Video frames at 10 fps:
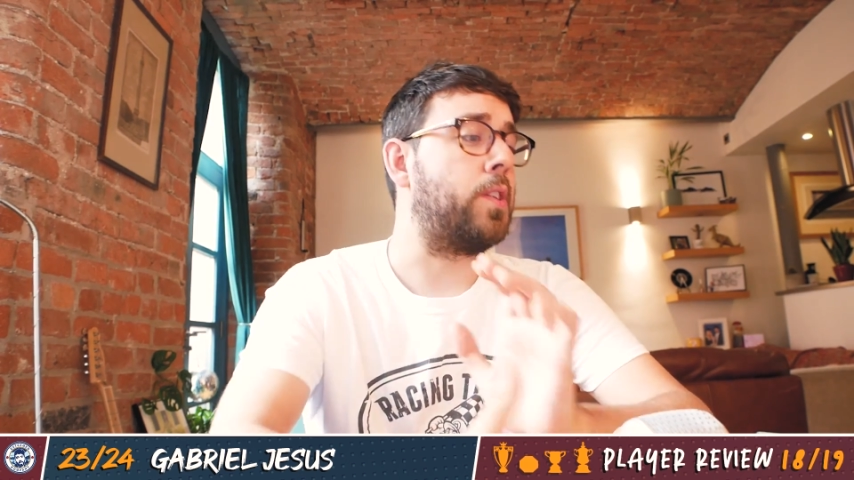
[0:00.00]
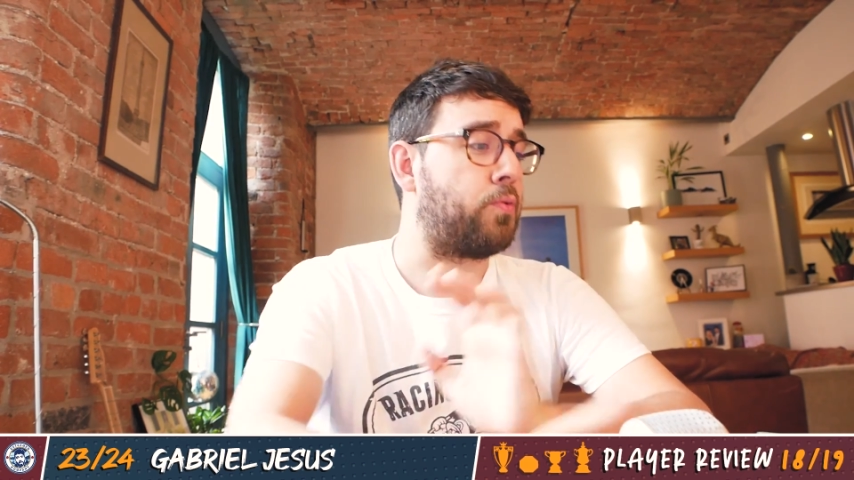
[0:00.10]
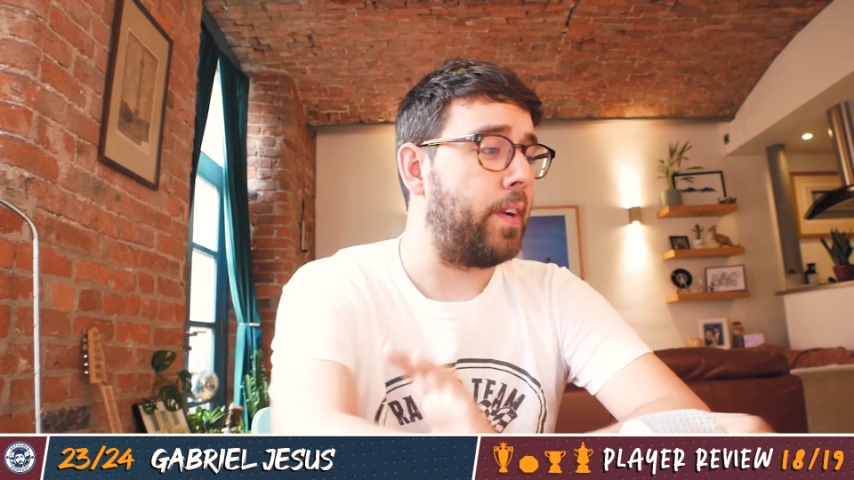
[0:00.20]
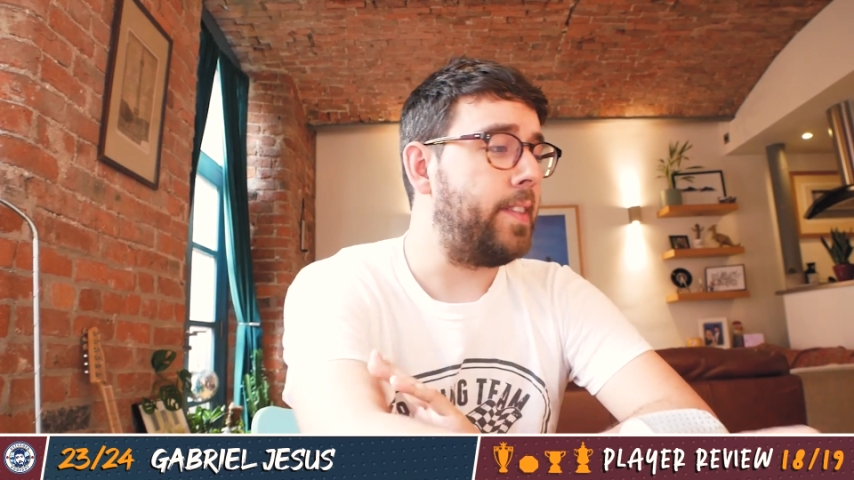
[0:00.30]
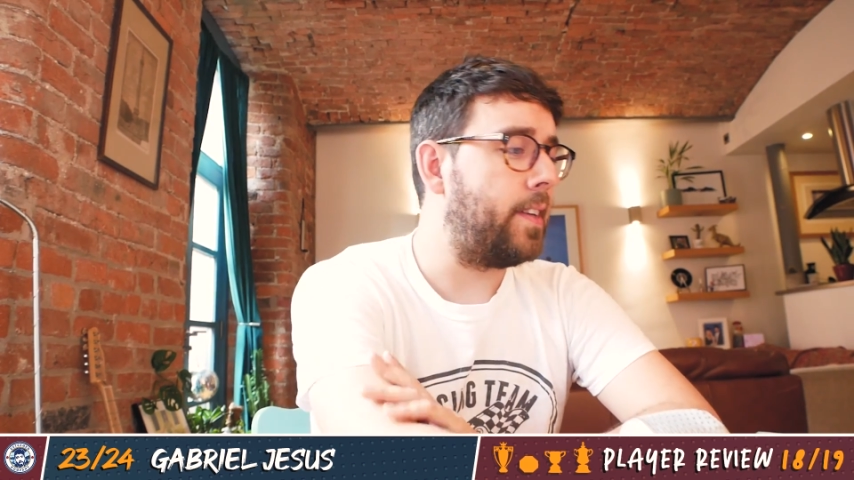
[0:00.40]

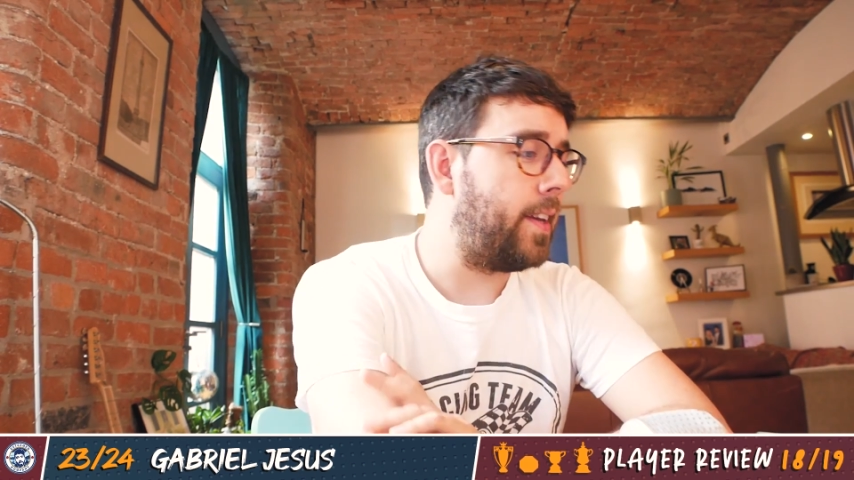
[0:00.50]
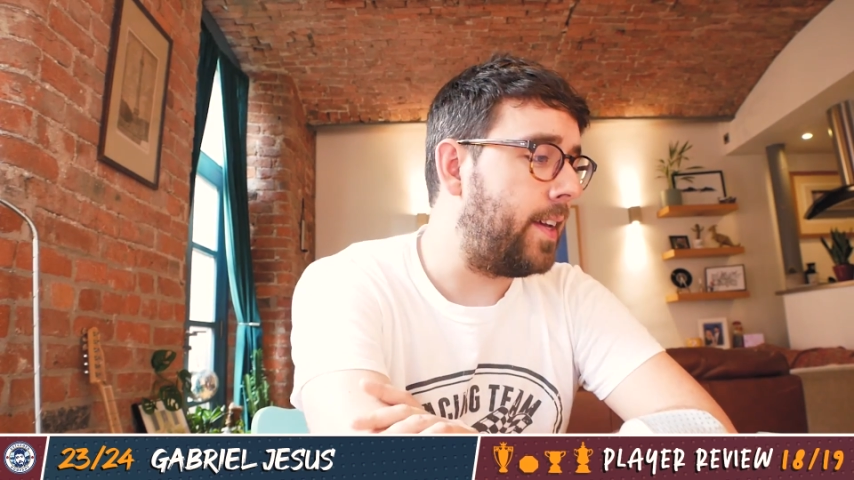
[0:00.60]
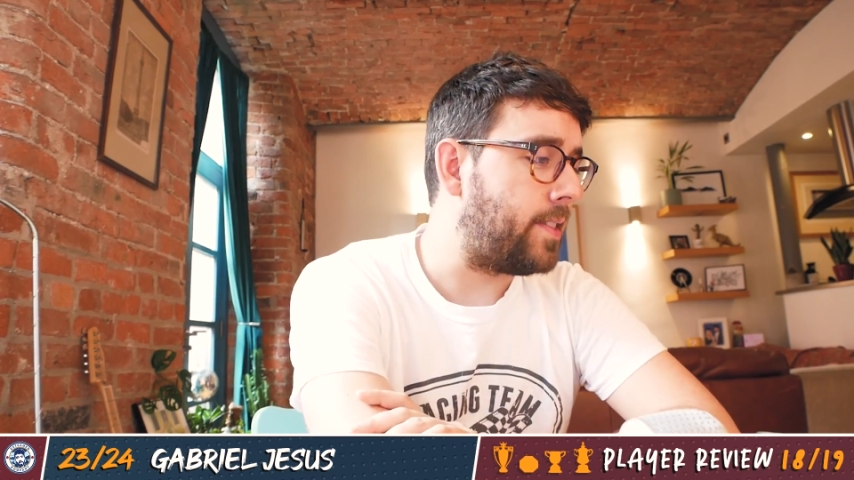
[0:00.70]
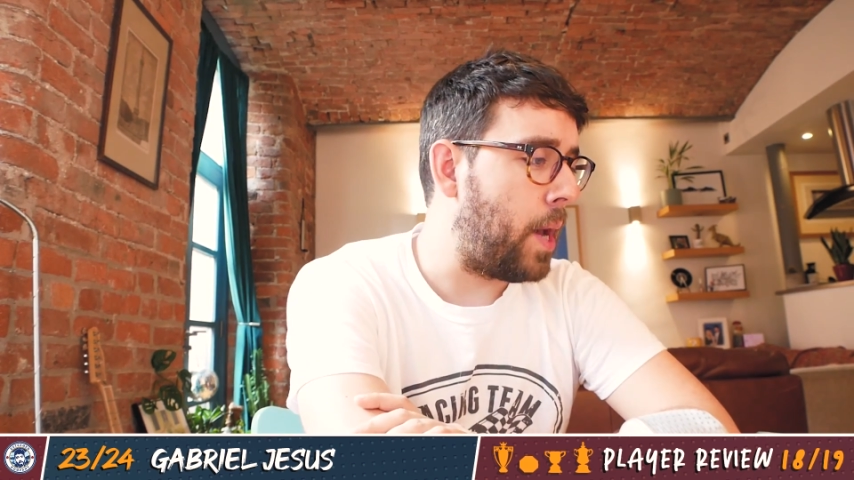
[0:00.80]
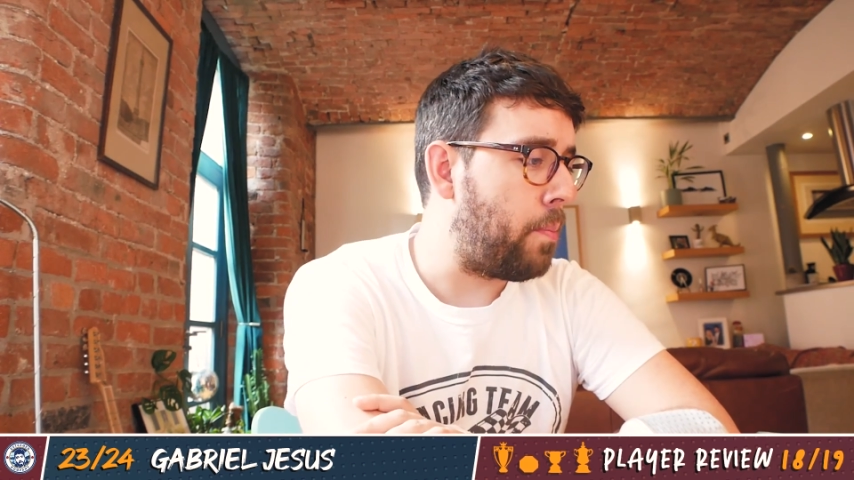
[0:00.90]
as
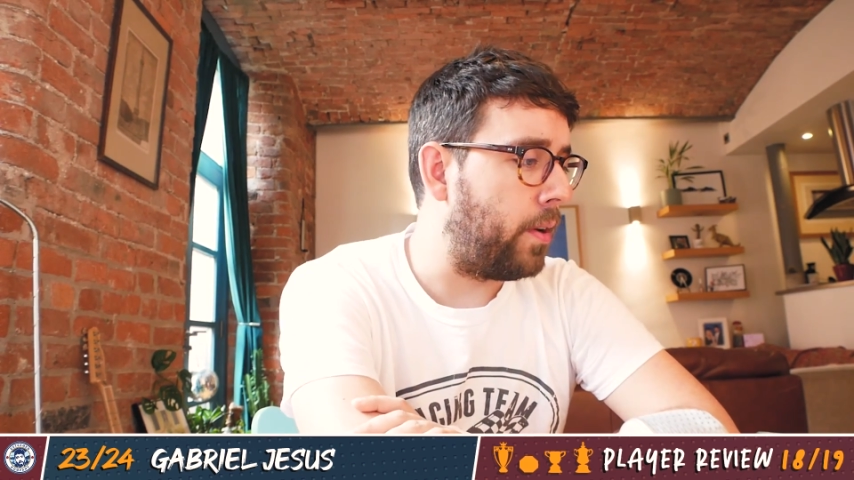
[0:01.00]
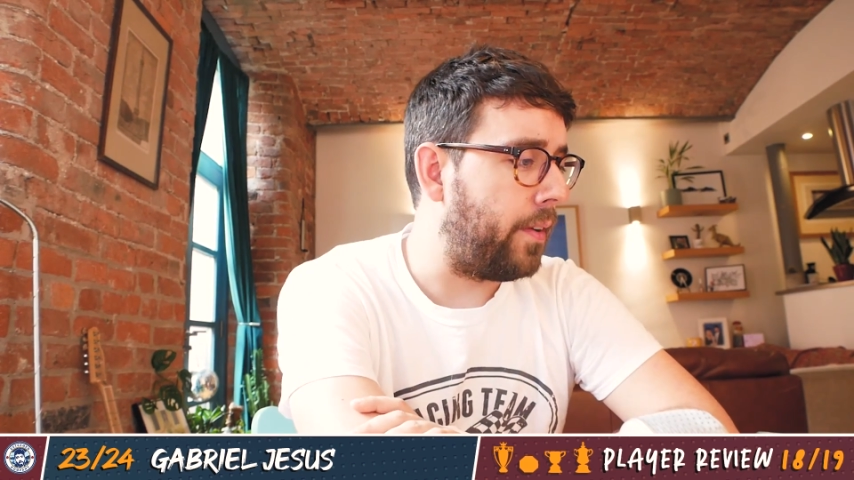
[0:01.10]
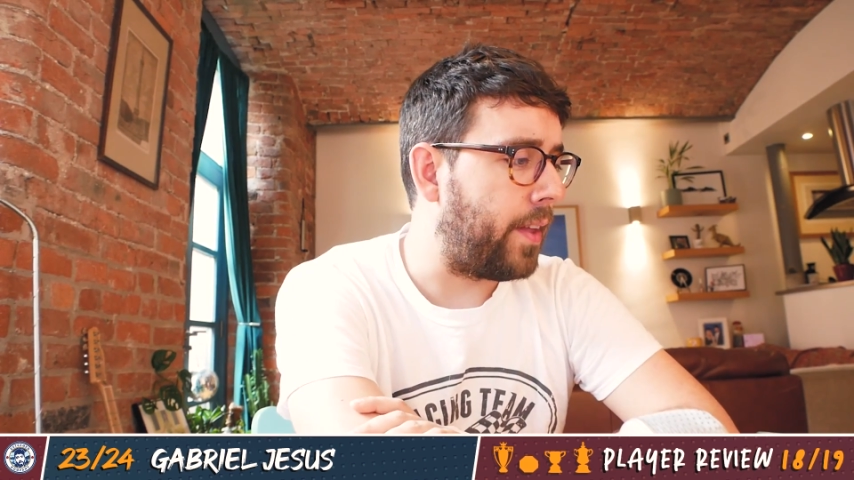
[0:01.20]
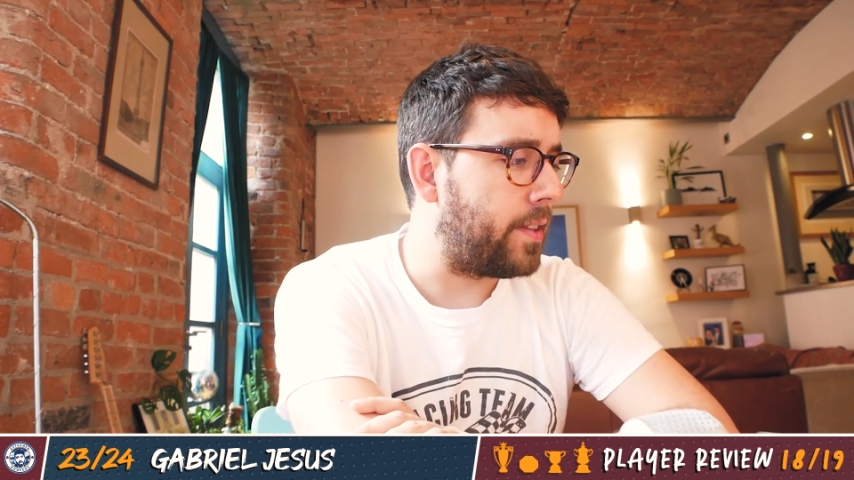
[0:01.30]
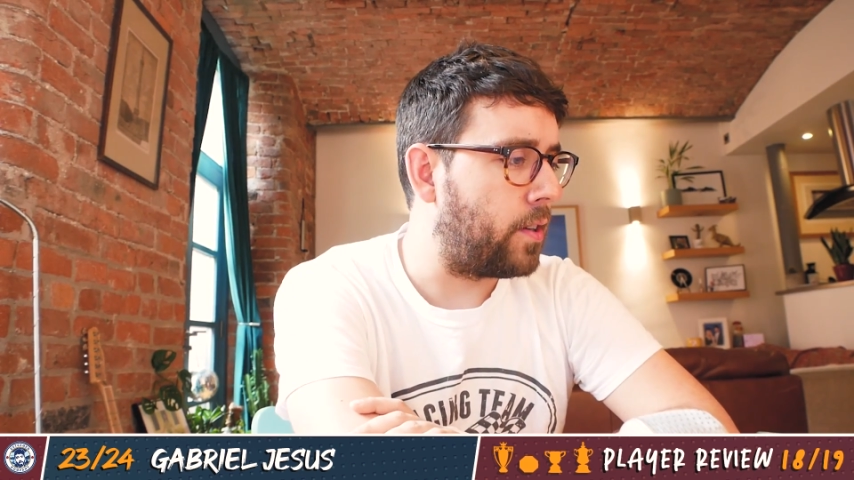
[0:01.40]
recently as April,
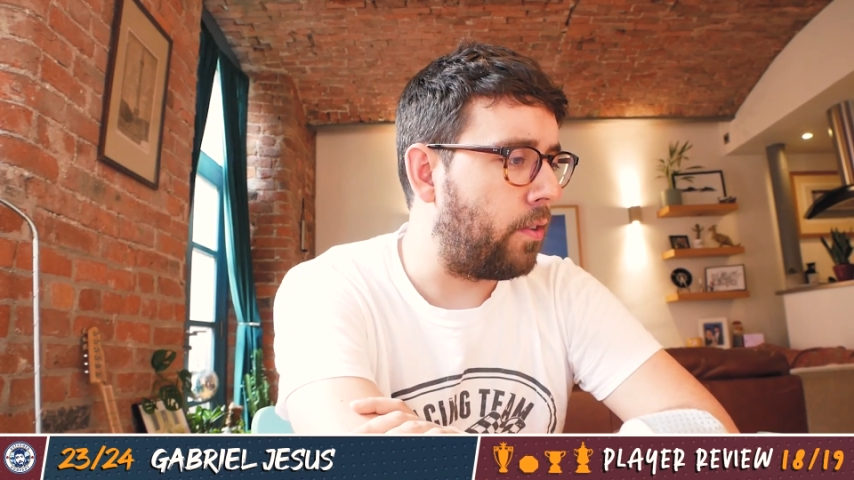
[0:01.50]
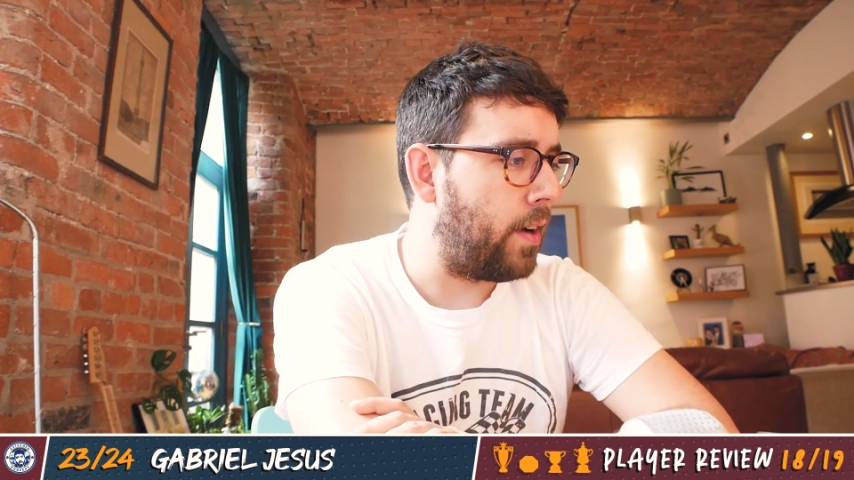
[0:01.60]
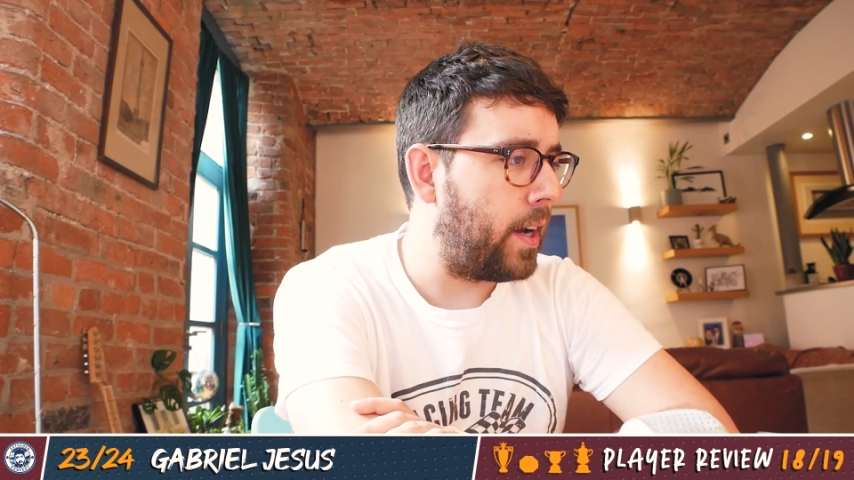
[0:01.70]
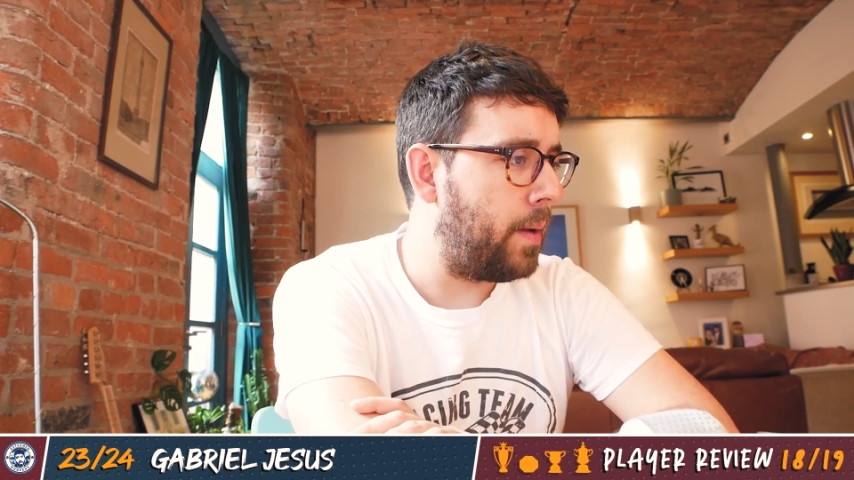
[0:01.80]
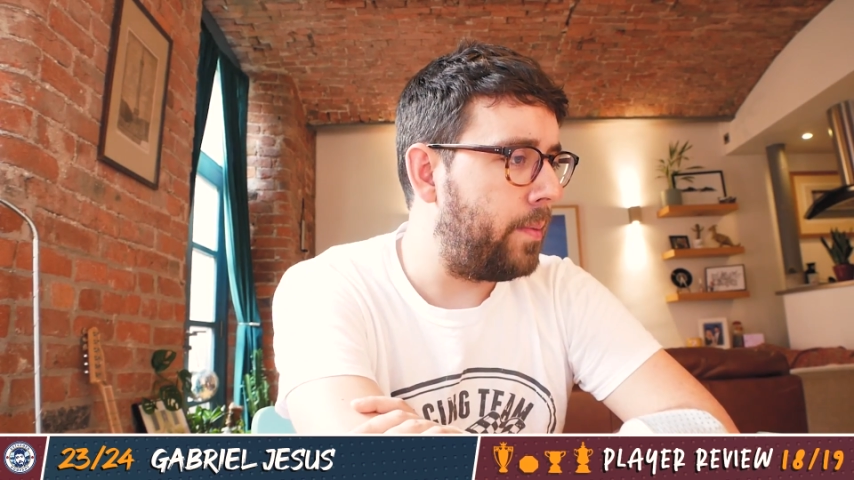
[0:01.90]
if that's correct.